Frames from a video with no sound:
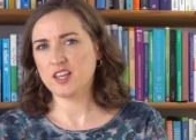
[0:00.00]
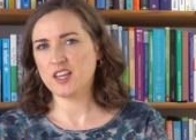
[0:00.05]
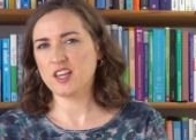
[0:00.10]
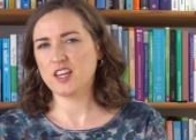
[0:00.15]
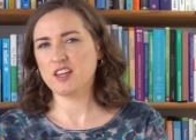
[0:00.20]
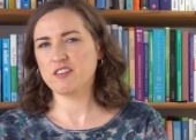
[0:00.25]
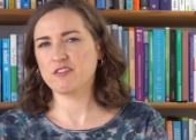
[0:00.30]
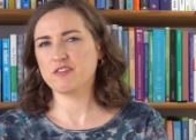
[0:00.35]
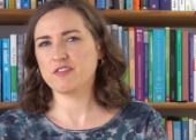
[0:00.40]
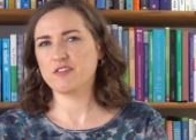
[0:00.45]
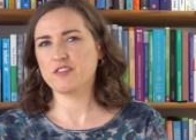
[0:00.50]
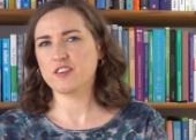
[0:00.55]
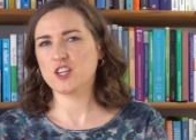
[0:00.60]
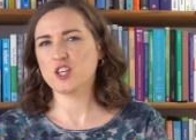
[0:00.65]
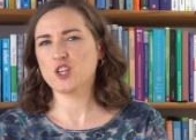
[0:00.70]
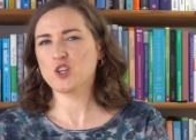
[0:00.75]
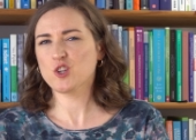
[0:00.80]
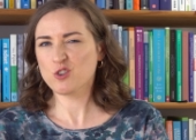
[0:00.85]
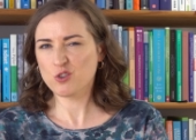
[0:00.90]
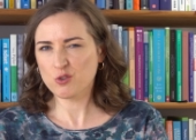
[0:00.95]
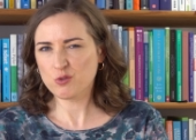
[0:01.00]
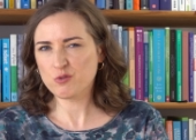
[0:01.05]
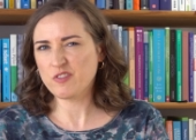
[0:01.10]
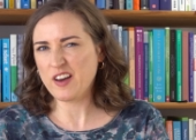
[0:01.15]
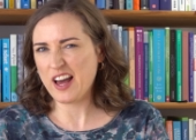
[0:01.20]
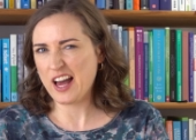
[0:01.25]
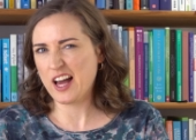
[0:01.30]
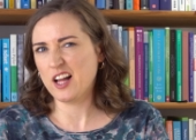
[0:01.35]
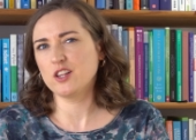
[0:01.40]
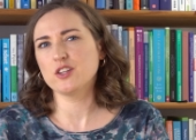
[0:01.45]
If you
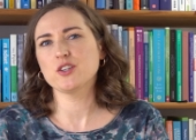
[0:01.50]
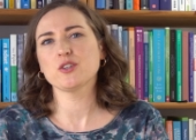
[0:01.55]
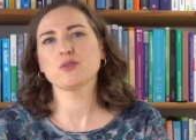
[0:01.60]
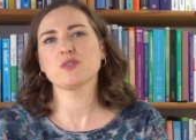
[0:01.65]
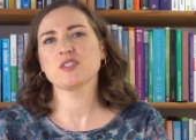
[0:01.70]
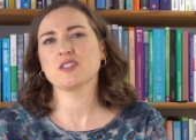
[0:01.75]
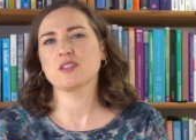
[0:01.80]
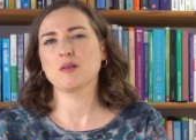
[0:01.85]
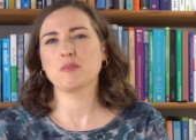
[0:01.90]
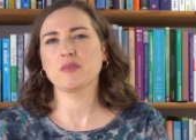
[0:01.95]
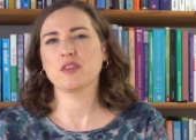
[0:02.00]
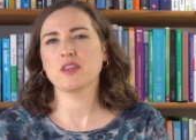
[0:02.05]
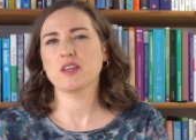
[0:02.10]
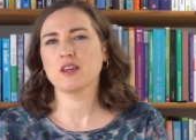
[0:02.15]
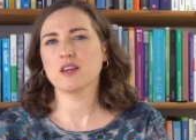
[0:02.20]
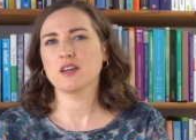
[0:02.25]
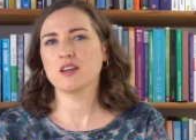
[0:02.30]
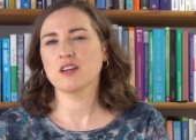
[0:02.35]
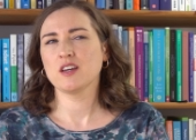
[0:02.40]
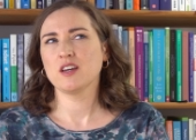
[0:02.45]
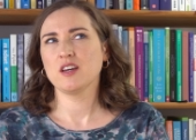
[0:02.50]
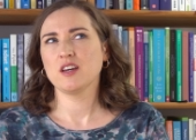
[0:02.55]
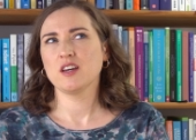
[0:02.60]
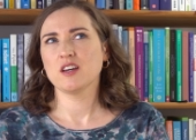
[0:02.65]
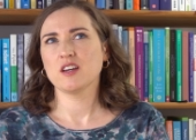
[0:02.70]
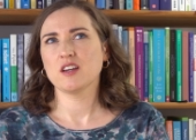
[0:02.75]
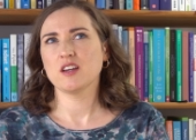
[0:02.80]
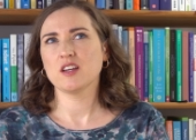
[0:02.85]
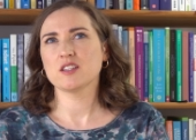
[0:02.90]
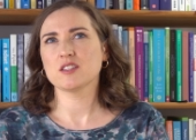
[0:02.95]
value something,
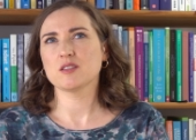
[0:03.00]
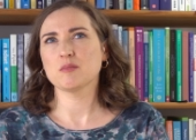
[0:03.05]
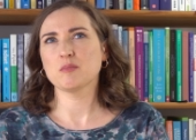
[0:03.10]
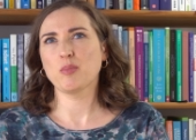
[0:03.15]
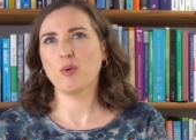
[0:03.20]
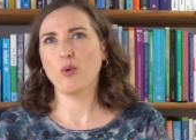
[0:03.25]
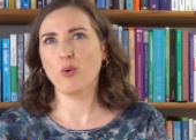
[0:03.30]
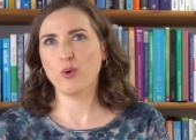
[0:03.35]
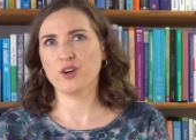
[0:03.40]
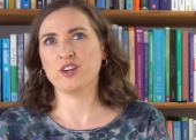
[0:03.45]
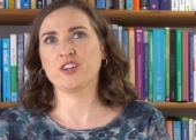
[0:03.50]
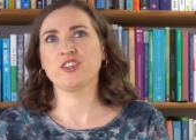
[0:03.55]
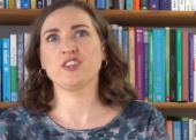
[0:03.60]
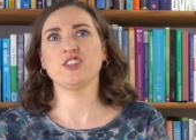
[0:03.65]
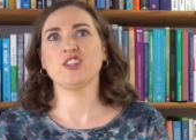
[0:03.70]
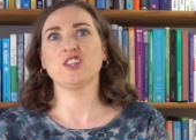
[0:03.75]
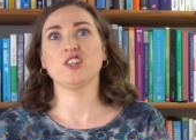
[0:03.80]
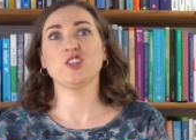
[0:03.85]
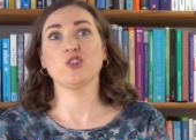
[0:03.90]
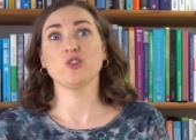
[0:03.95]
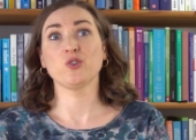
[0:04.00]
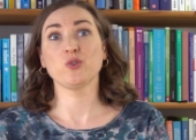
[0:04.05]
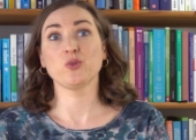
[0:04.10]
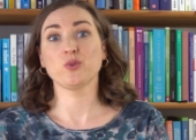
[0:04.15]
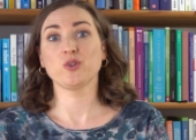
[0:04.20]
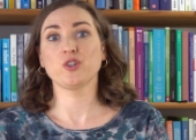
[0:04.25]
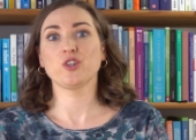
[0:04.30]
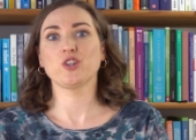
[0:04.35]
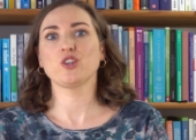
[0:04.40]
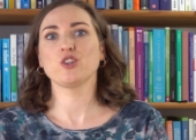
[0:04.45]
it's important to
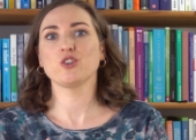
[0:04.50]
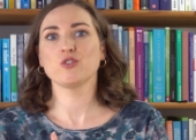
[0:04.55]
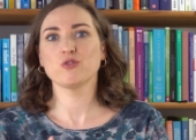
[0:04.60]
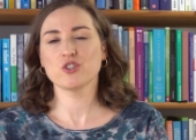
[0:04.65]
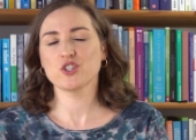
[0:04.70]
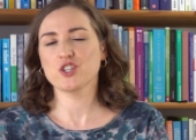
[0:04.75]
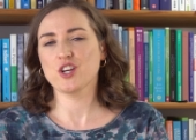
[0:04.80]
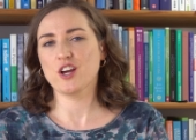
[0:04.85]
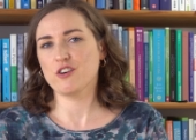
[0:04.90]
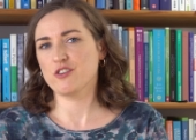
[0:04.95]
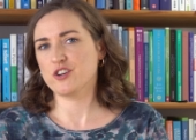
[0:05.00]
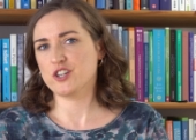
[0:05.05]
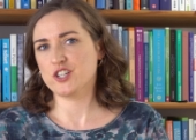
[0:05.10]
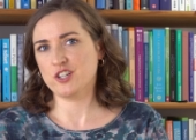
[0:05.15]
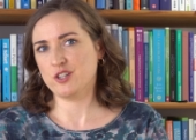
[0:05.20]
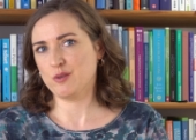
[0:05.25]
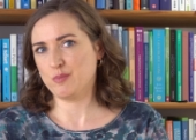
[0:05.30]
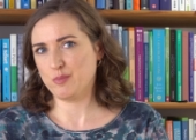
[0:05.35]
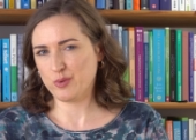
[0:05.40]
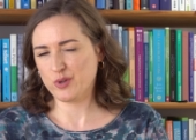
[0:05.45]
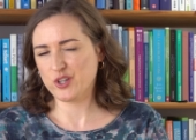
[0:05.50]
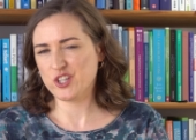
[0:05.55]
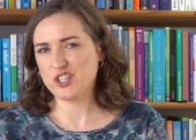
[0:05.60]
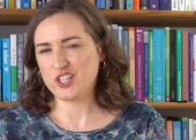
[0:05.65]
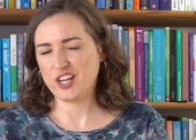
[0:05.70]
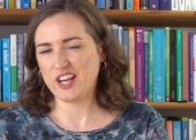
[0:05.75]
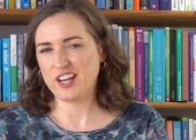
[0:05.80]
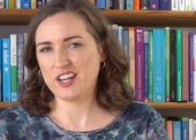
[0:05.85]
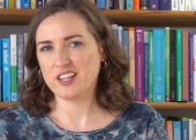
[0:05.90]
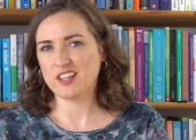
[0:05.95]
you. You cherish and
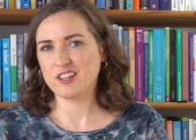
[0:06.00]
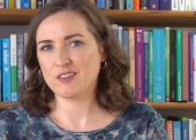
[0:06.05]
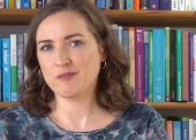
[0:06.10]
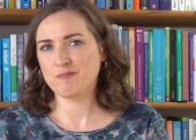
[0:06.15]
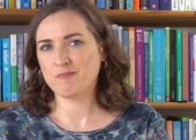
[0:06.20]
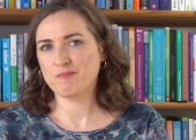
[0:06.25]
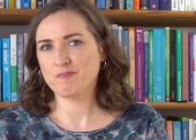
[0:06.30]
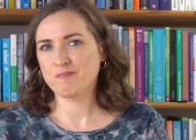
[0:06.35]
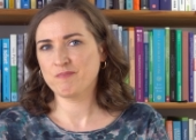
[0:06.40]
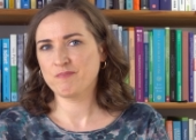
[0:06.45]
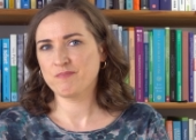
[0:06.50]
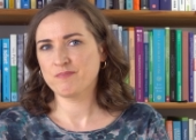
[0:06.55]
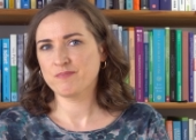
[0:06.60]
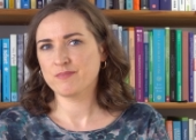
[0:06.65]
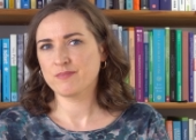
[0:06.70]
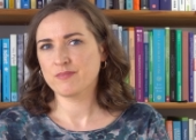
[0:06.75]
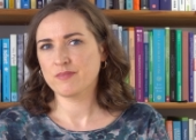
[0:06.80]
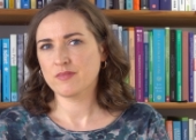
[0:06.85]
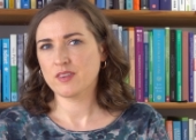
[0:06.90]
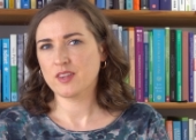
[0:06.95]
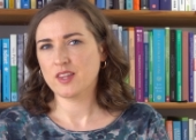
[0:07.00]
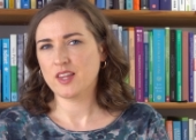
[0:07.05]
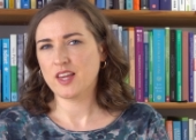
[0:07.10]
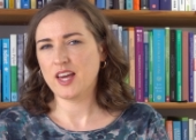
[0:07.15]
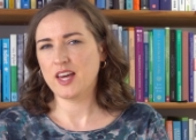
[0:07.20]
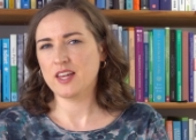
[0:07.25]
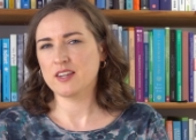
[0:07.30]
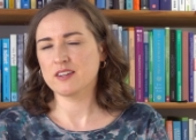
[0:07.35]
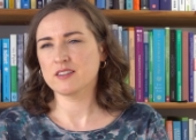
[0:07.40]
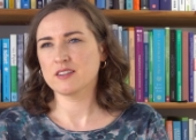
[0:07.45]
appreciate it.
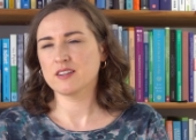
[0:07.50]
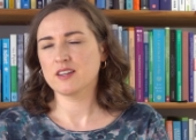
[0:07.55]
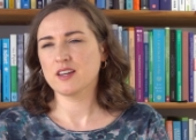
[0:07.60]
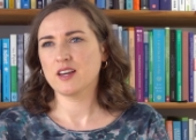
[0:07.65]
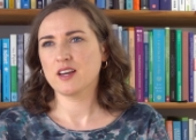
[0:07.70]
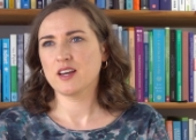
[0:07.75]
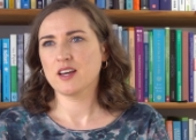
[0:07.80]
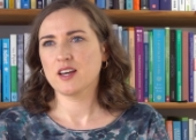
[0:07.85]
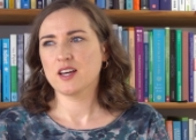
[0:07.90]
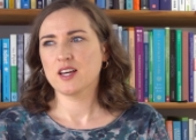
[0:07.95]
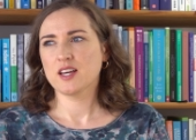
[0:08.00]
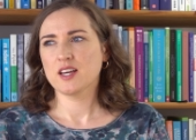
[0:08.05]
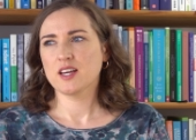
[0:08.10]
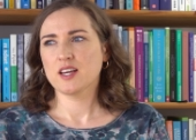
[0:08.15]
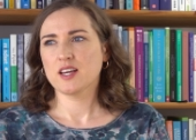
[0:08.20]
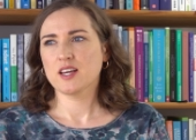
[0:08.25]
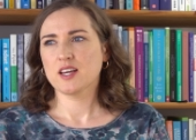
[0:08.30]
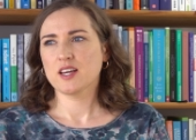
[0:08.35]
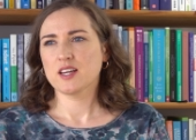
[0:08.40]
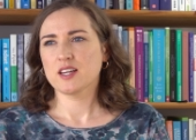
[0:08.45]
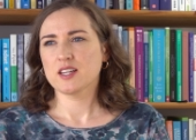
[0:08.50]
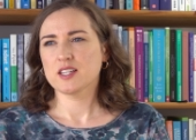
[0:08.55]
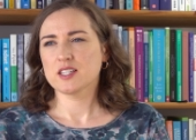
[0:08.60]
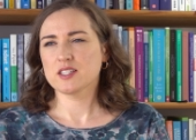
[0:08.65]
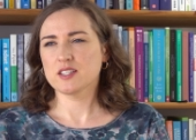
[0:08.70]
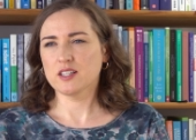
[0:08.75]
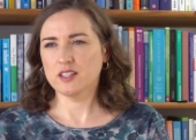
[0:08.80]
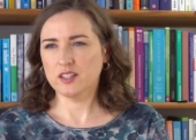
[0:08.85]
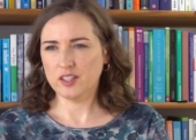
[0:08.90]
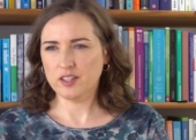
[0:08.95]
And
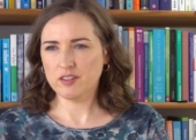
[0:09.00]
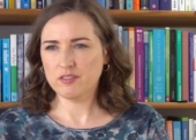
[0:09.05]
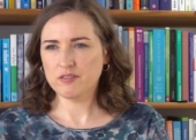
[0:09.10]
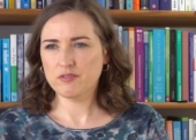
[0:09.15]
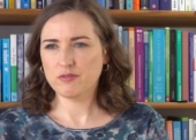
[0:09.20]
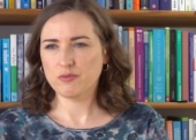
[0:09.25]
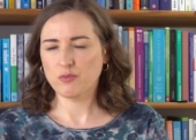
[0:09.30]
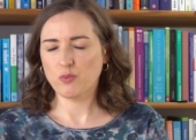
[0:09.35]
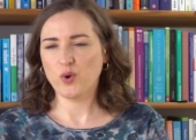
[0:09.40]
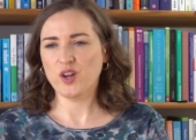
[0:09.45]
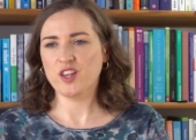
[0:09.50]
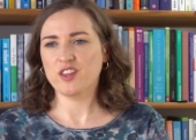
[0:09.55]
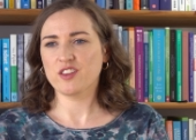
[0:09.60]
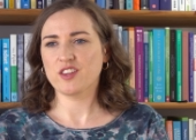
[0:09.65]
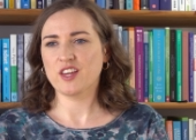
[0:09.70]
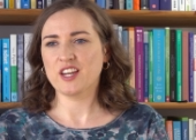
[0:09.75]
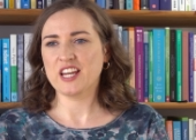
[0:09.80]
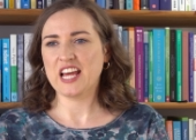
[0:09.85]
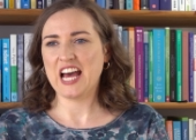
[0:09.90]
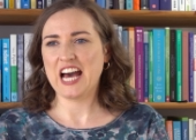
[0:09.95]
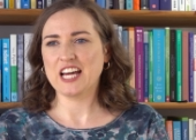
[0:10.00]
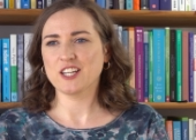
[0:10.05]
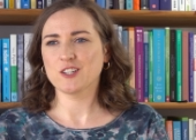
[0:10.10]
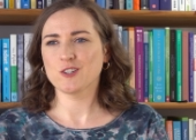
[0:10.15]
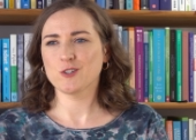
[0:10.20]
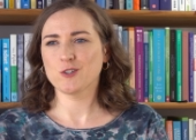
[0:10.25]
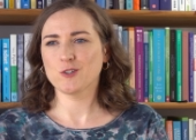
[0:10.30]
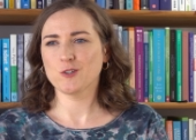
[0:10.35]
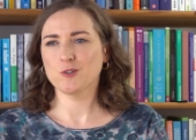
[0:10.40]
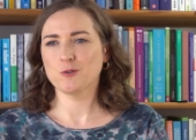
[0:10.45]
to live with an
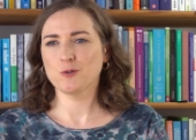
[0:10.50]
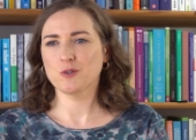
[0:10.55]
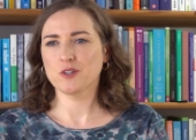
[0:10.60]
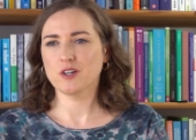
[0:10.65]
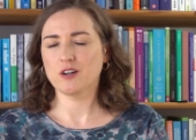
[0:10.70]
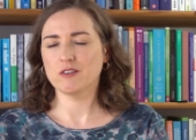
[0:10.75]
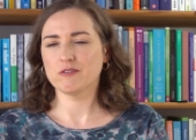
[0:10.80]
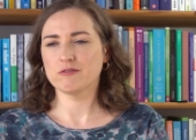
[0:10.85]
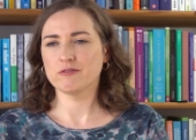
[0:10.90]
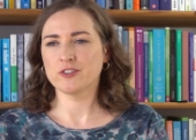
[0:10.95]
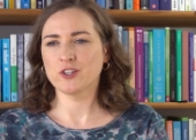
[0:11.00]
attitude of